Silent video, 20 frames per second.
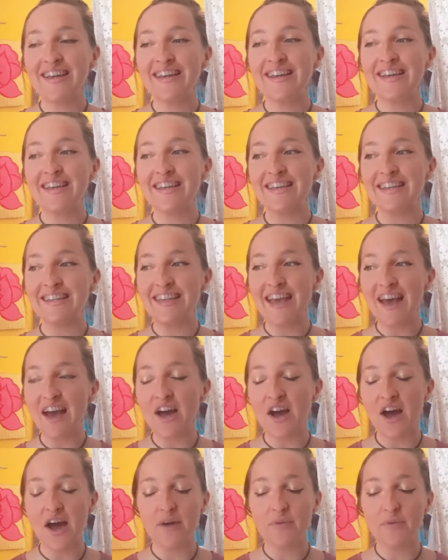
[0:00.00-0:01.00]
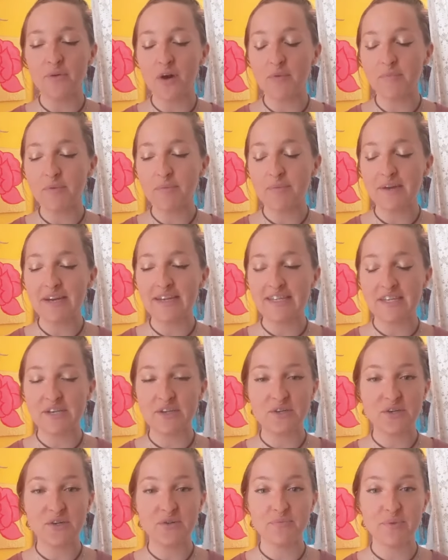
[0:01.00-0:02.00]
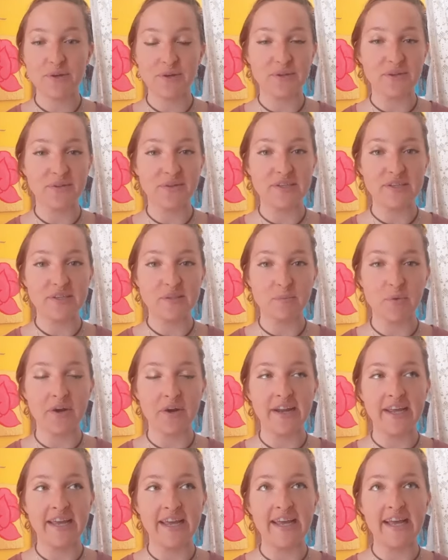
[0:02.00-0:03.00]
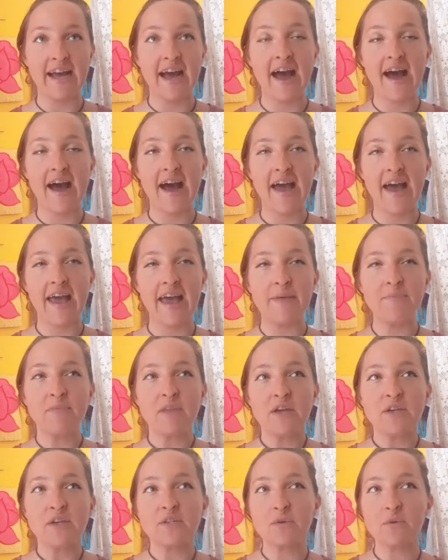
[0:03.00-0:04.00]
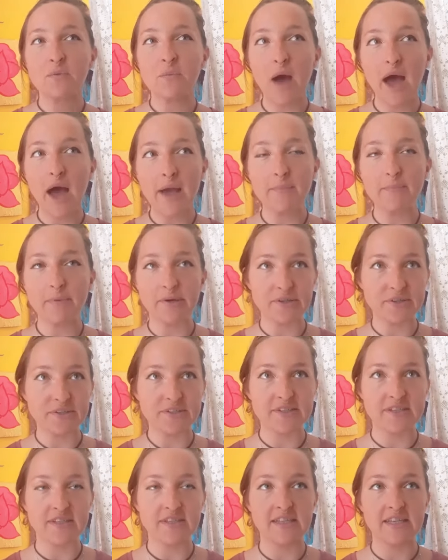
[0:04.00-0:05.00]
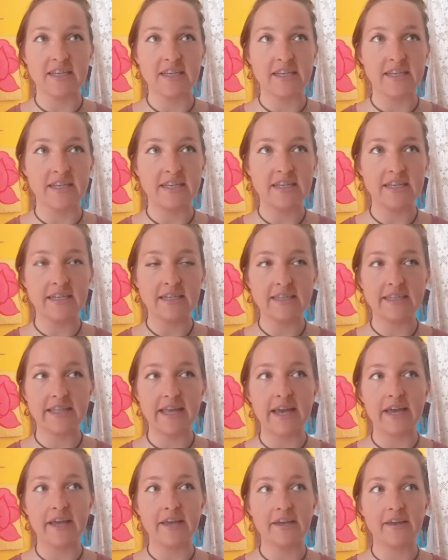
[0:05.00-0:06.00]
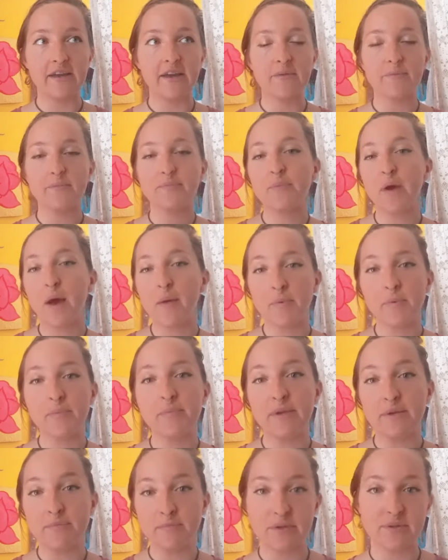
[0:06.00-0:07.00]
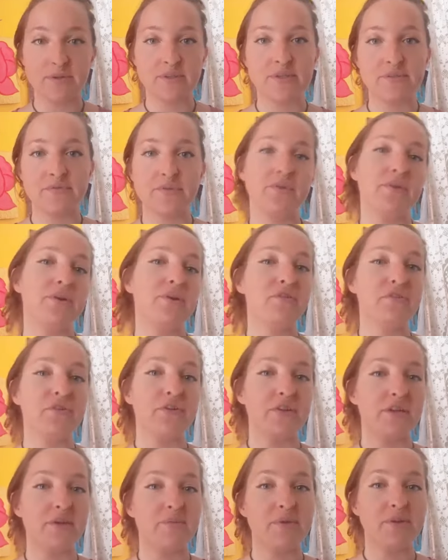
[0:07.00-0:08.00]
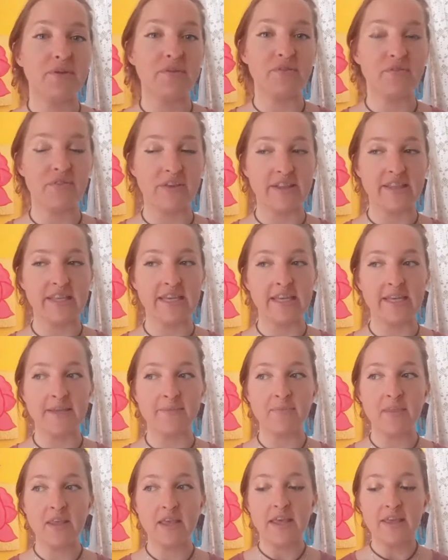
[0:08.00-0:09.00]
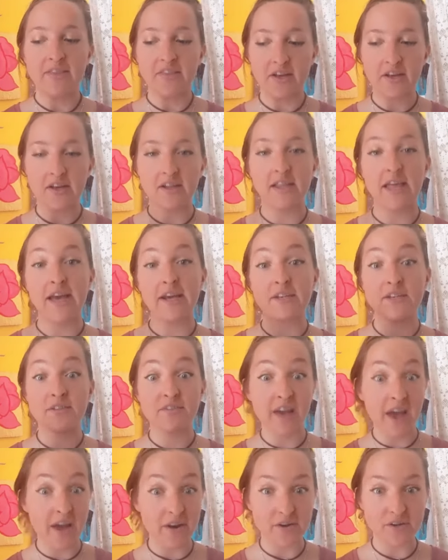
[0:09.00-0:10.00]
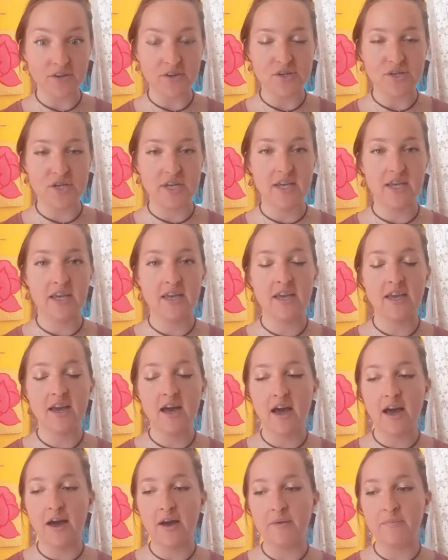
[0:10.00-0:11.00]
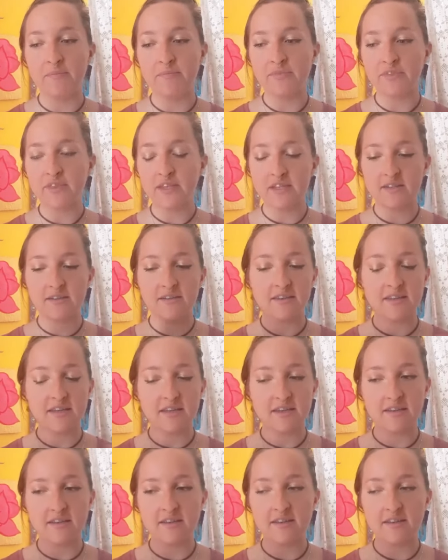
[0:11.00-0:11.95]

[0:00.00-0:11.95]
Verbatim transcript: yeah, I'm on my meditation pillow this morning. I, so I personally, like probably most of you, have really been feeling the collective energy, um, the, the,